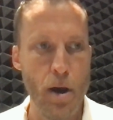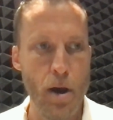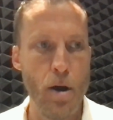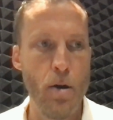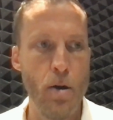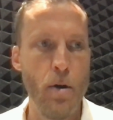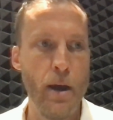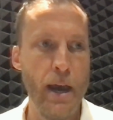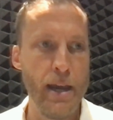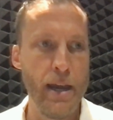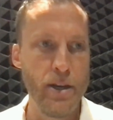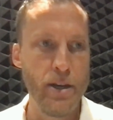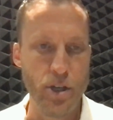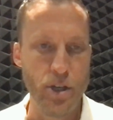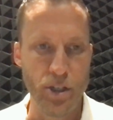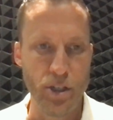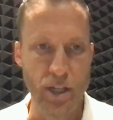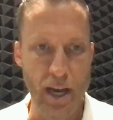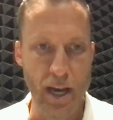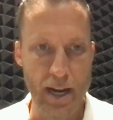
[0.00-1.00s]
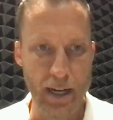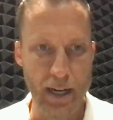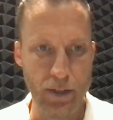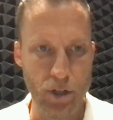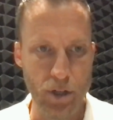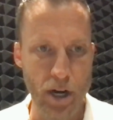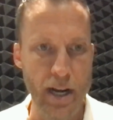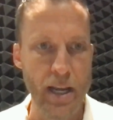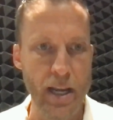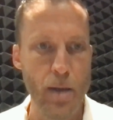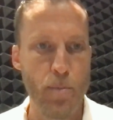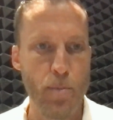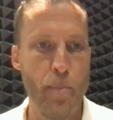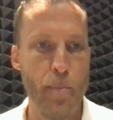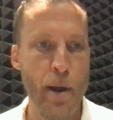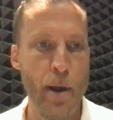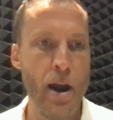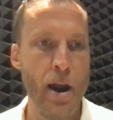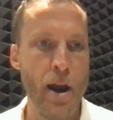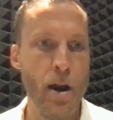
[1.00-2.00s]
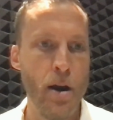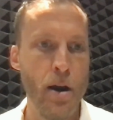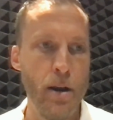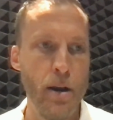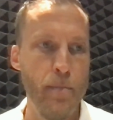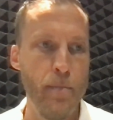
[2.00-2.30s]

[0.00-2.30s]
and you're just kind of trying to get prepared and make sure